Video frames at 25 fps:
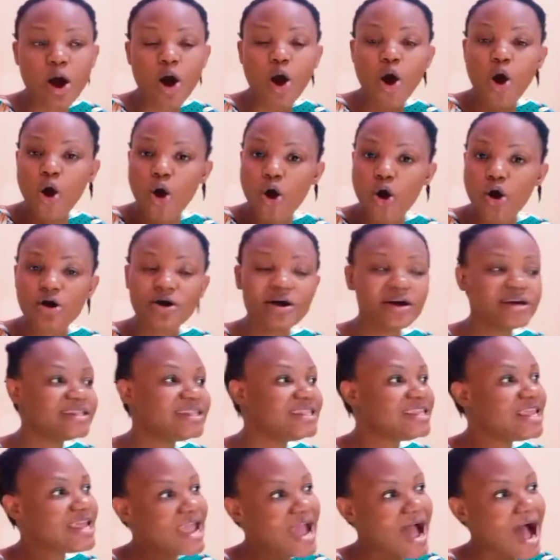or
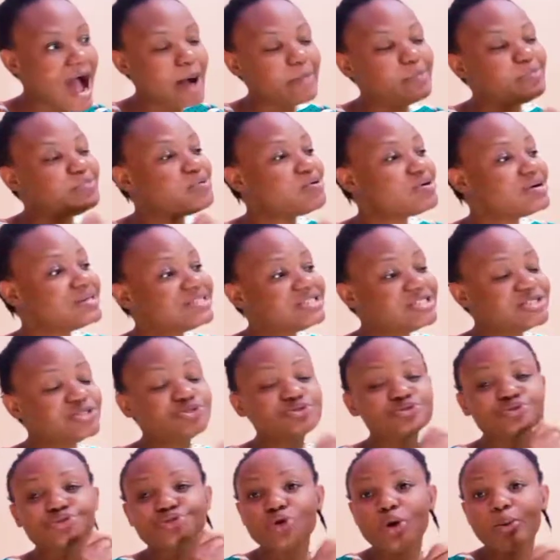they are pointing
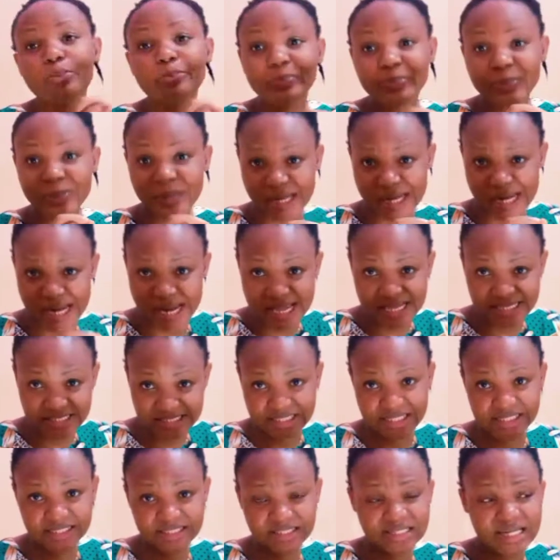to some
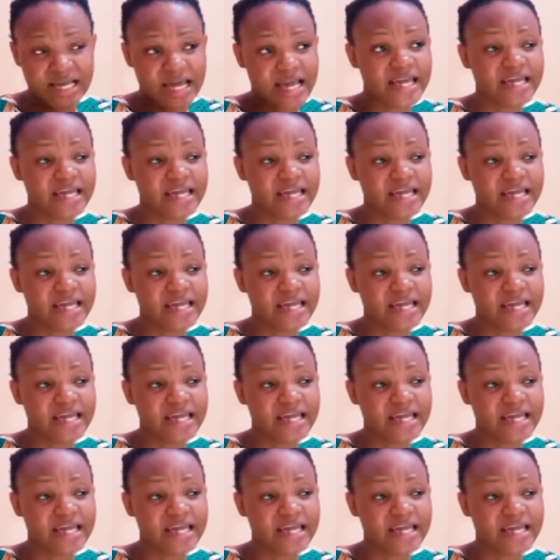places.